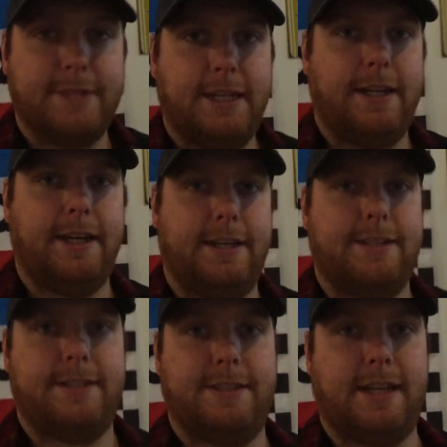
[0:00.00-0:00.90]
It's
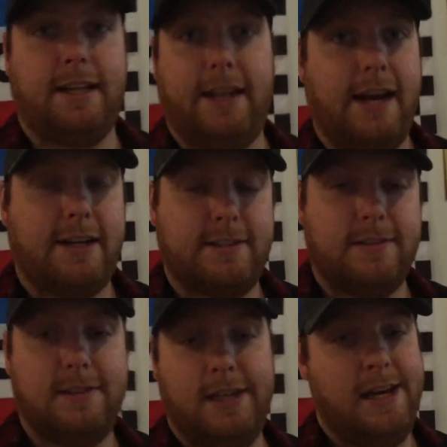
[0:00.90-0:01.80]
solid
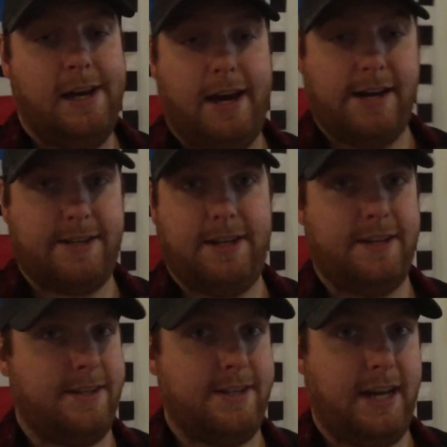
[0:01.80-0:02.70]
axle, has
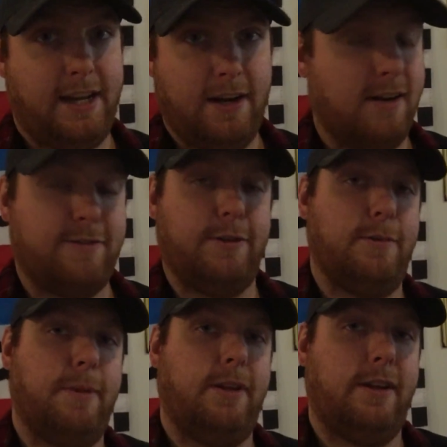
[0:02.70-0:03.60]
insane off-road
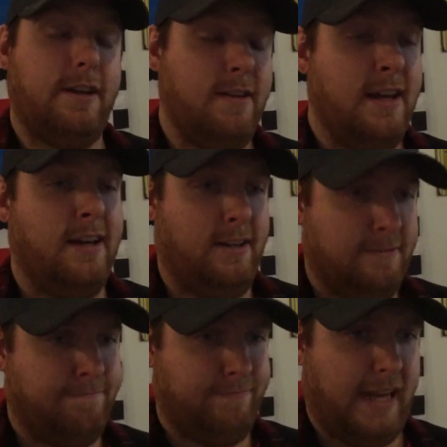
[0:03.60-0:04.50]
ability,
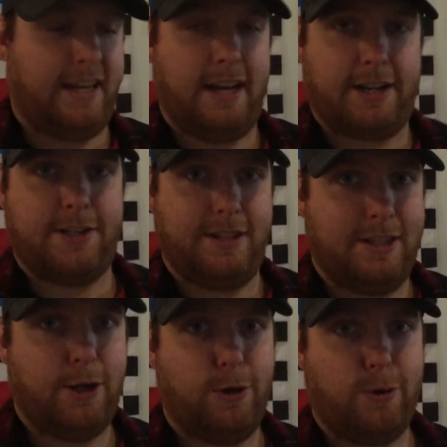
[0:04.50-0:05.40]
and can actually
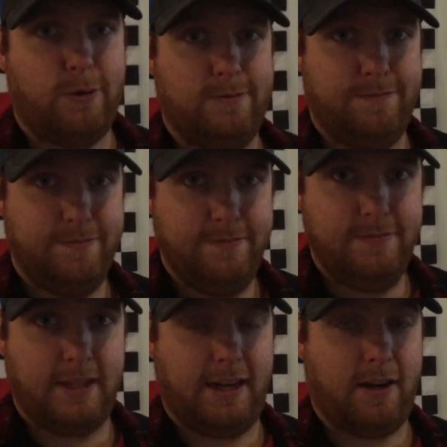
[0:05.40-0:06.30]
tow
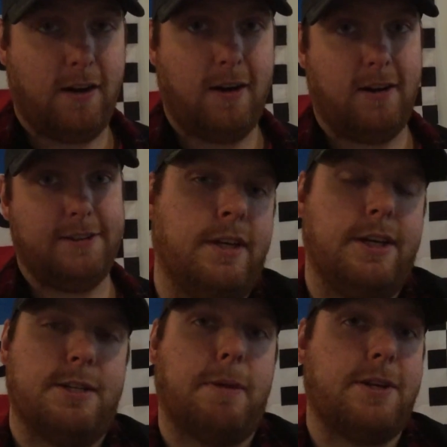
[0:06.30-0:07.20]
and haul,
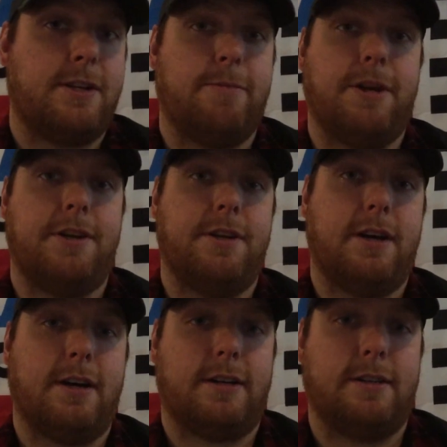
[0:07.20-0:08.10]
especially when
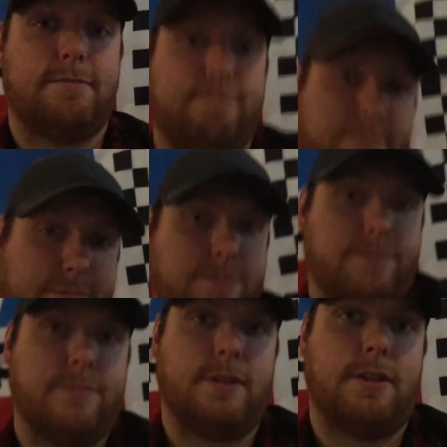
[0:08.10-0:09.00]
a
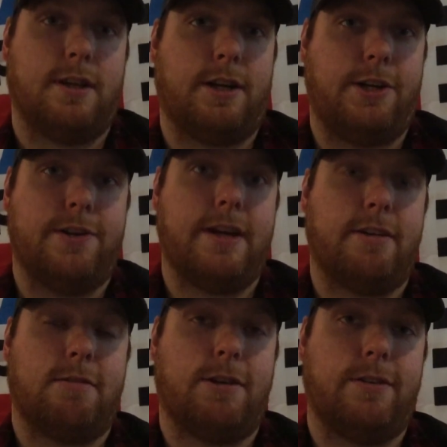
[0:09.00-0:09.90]
year down
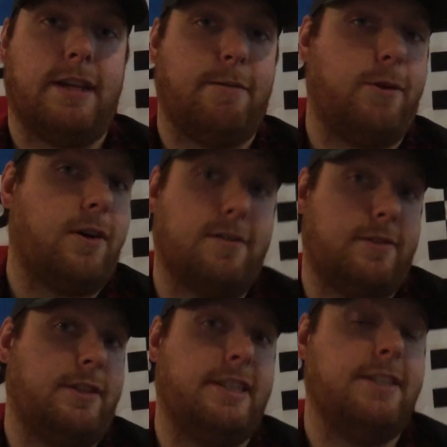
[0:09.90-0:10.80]
the road they will
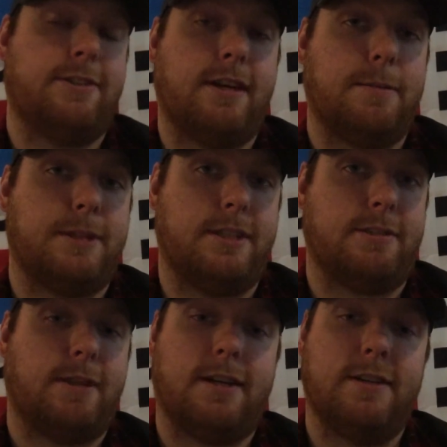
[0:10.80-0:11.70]
offer a diesel option as
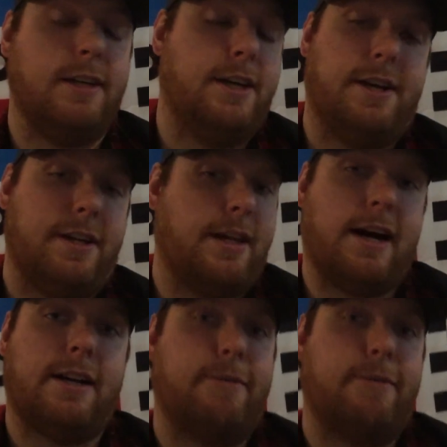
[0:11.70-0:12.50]
well. The Honda